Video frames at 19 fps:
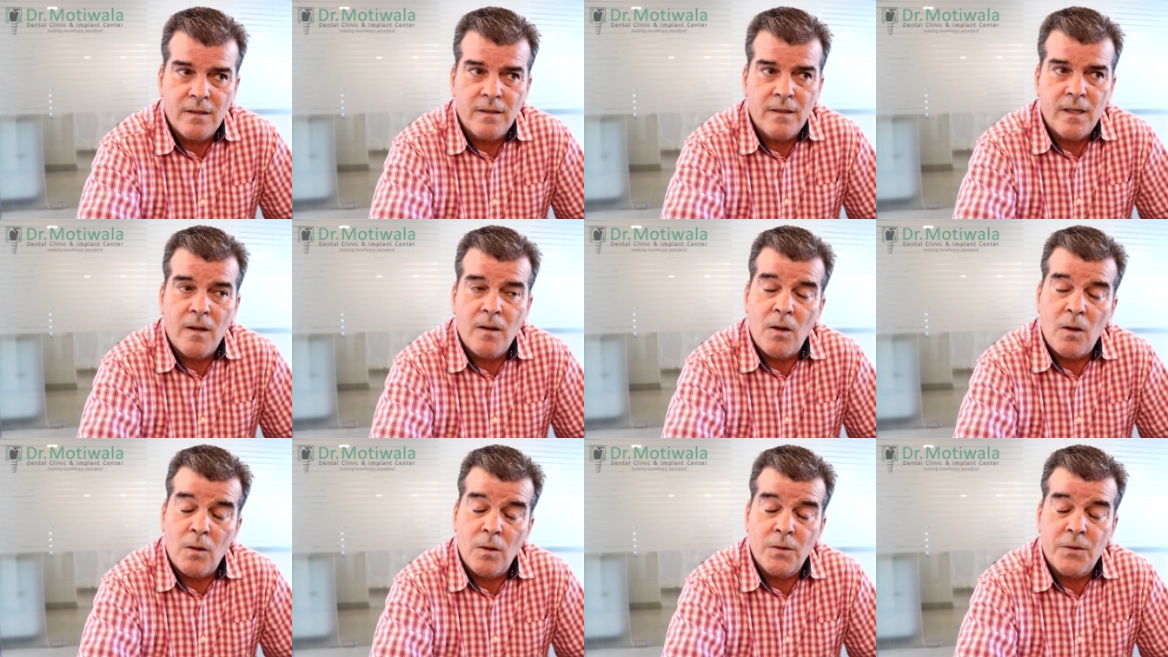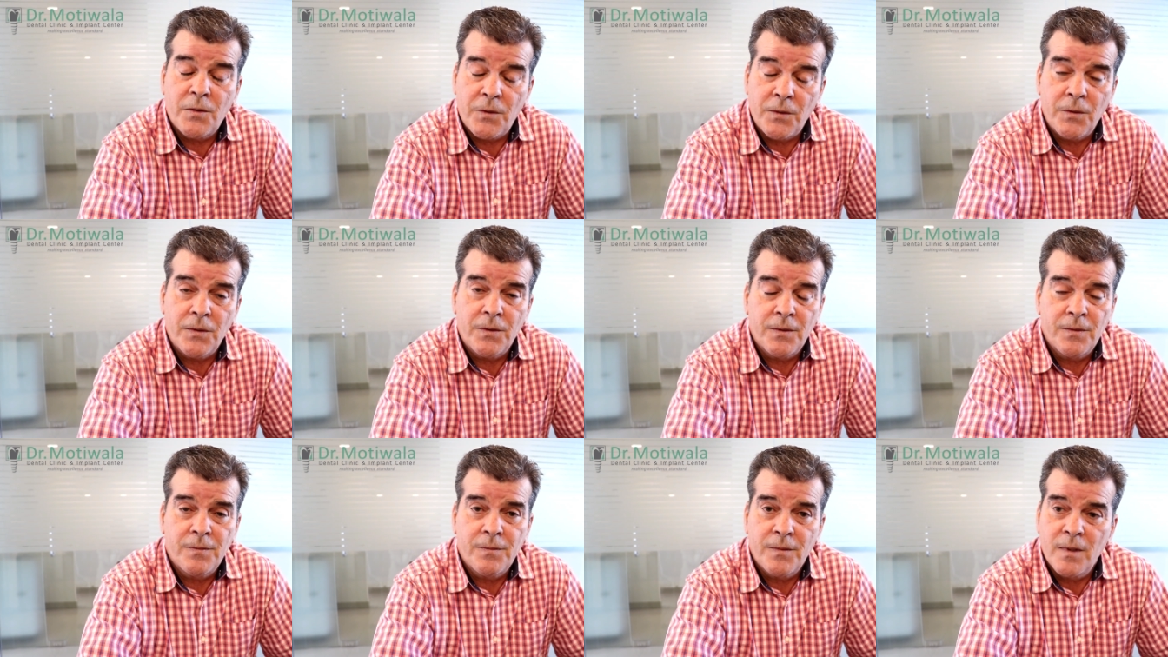the whole truth.
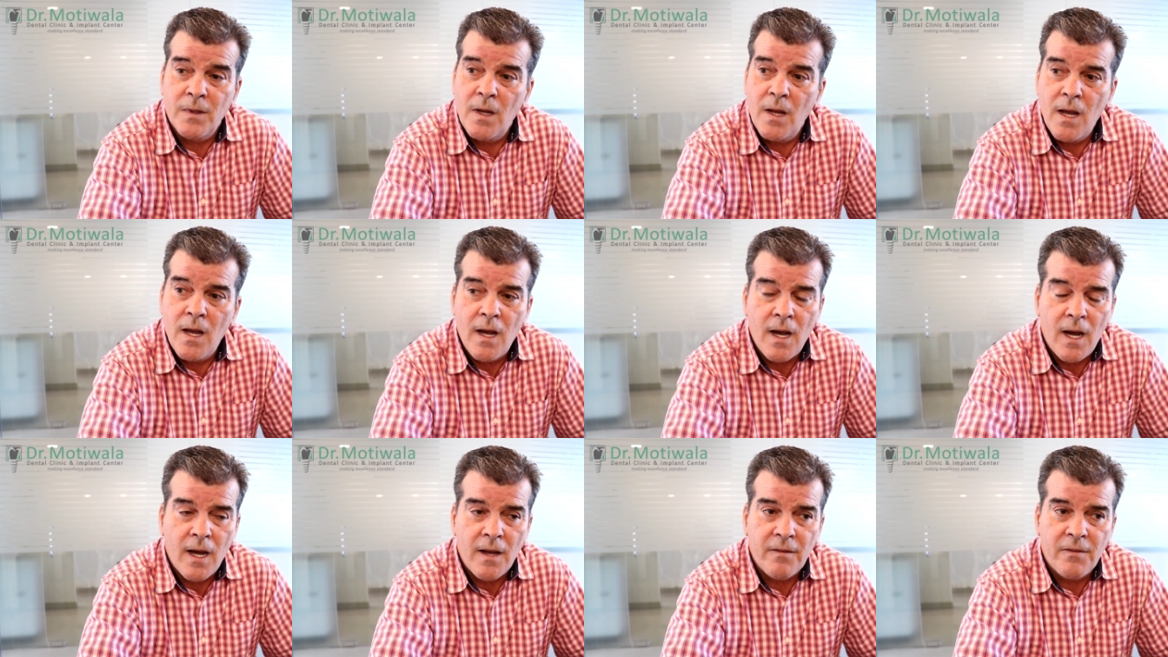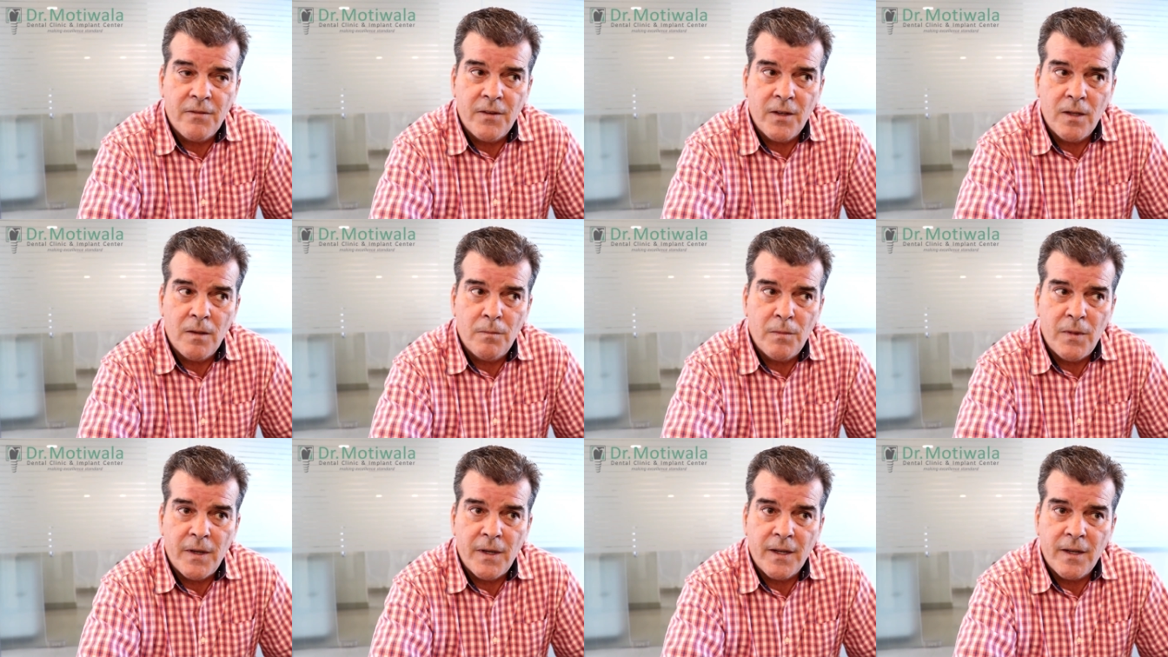I feel
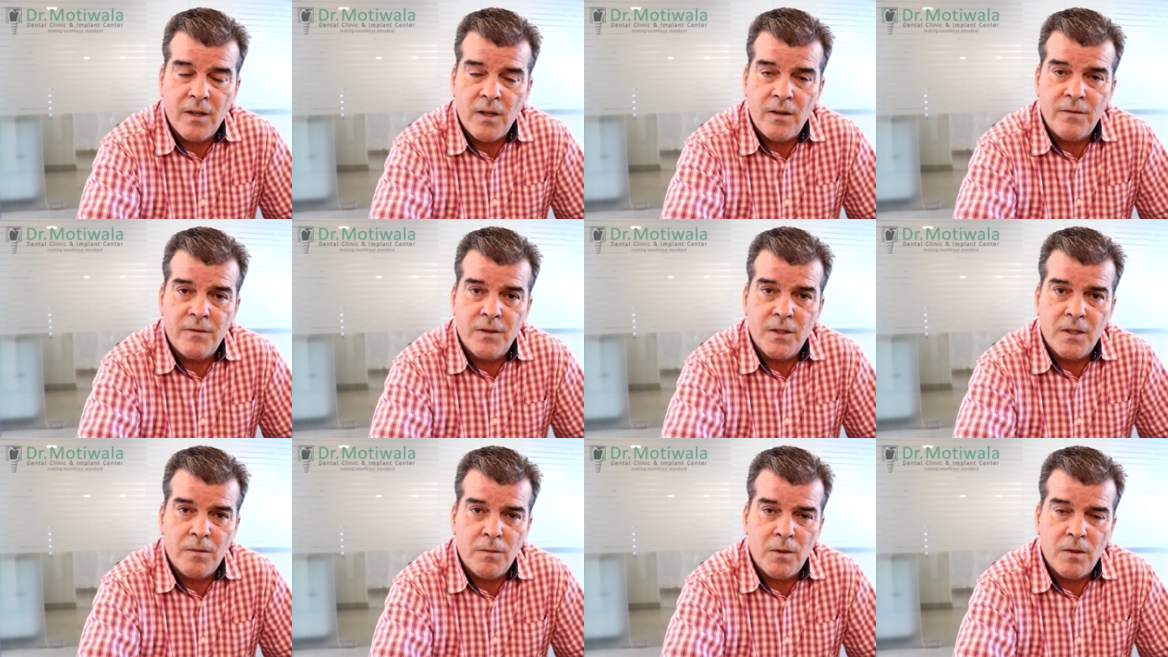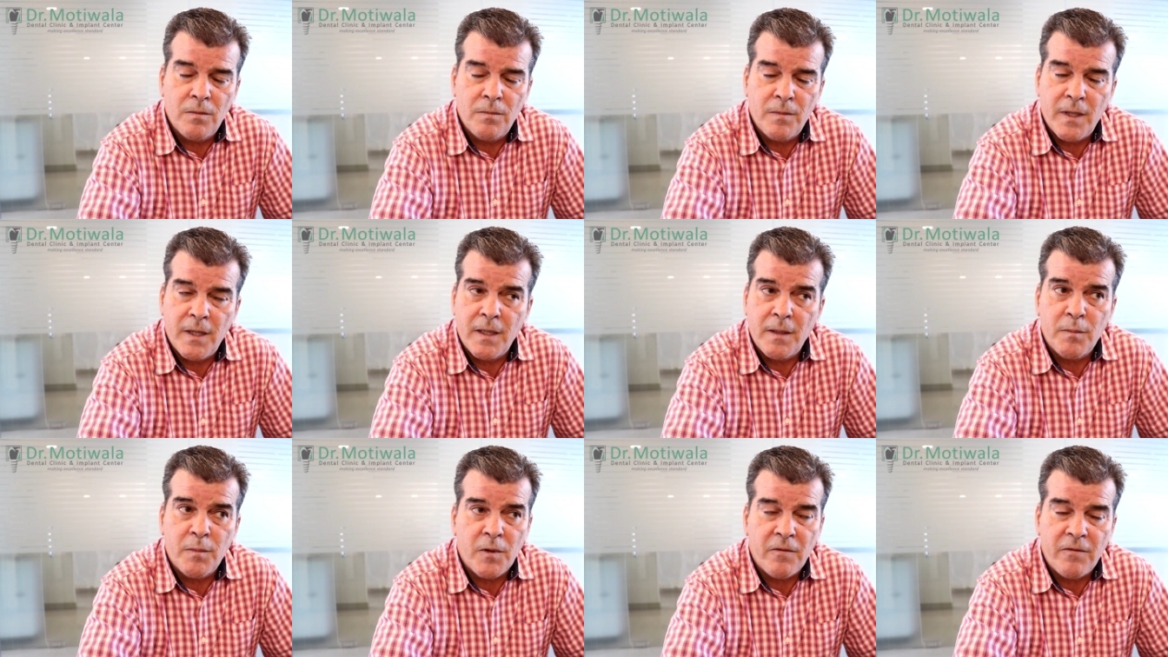very comfortable,
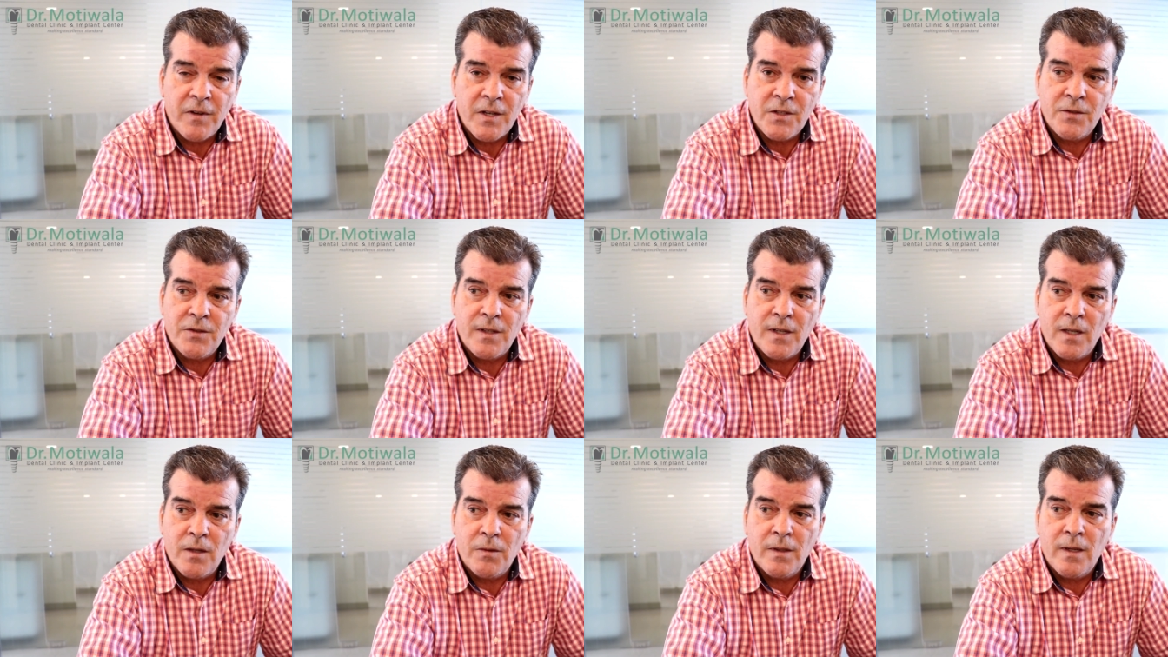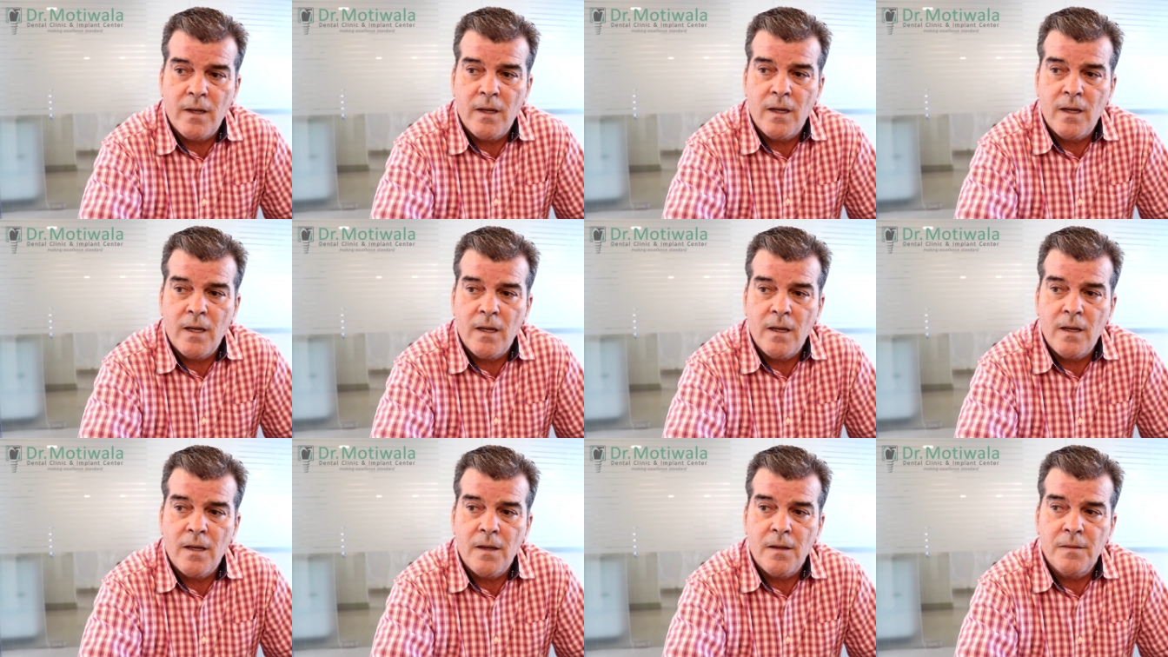very professional
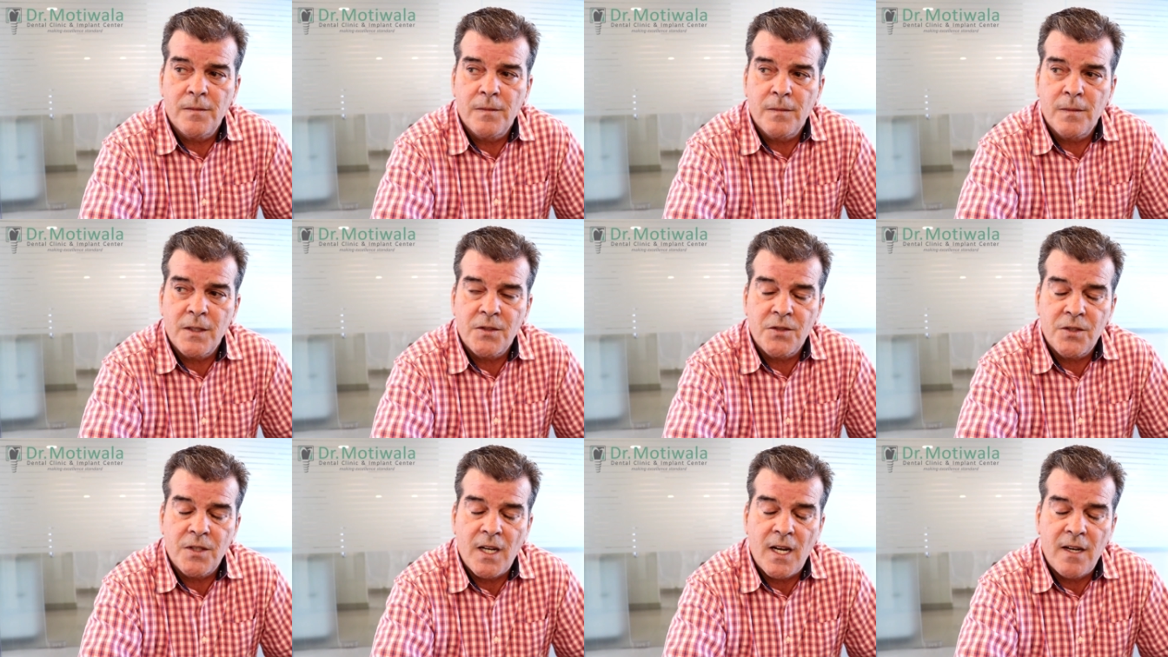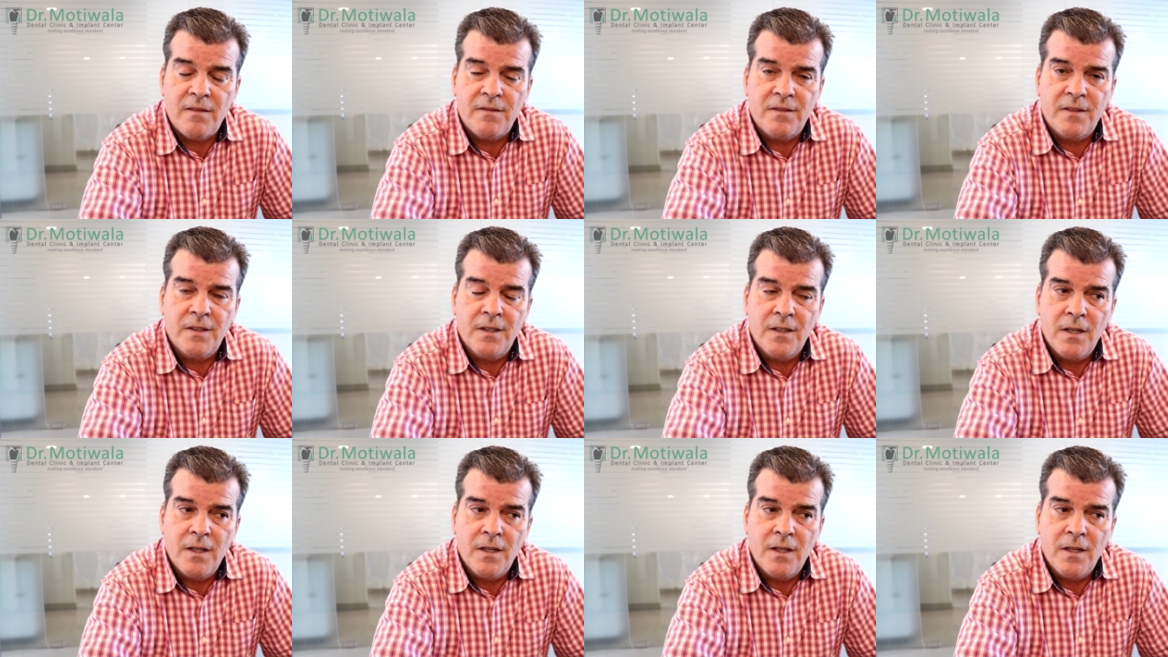staff.